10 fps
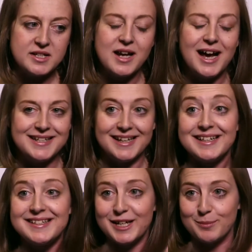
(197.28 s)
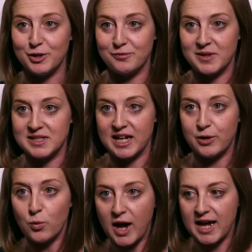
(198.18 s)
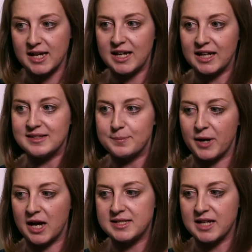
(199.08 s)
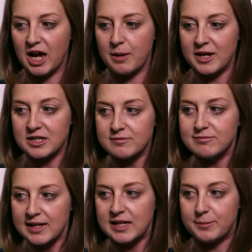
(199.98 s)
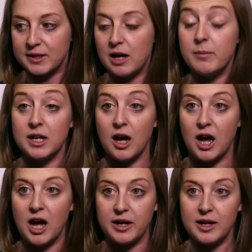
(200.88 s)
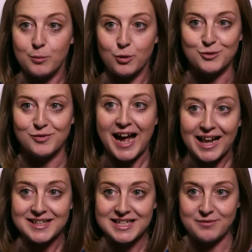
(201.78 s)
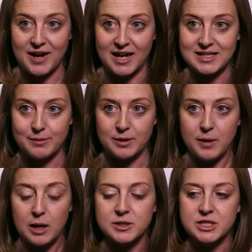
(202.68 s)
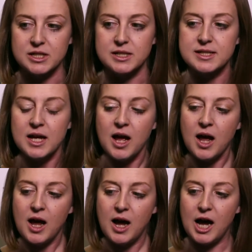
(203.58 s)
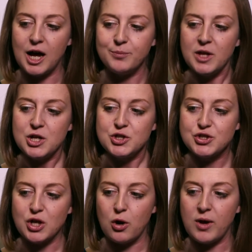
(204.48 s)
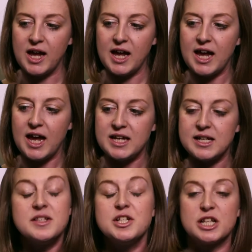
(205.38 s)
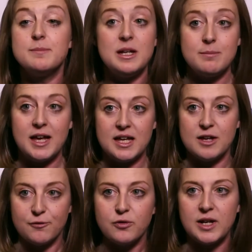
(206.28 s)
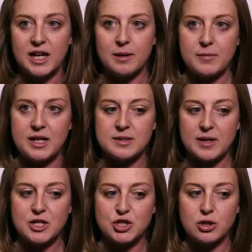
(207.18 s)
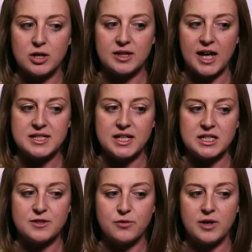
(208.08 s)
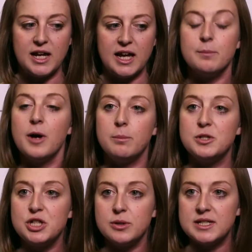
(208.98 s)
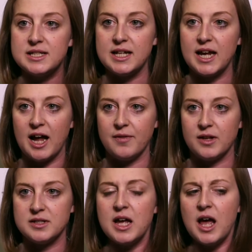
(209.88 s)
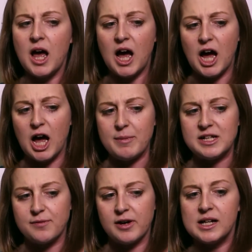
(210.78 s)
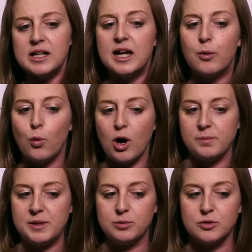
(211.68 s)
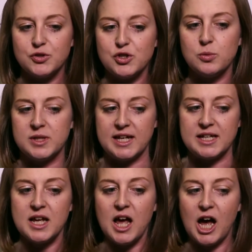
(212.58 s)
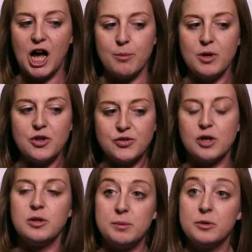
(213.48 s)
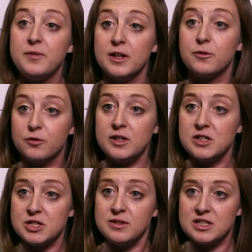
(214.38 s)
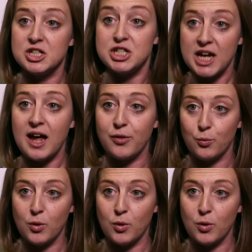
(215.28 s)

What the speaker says: an idealistic movement in ways, but it's really becoming an important reality for academic publishers. So it doesn't just mean making it free, it means ensuring that it's free in perpetuity and that it's very clear what people can do with it so that people feel free to share the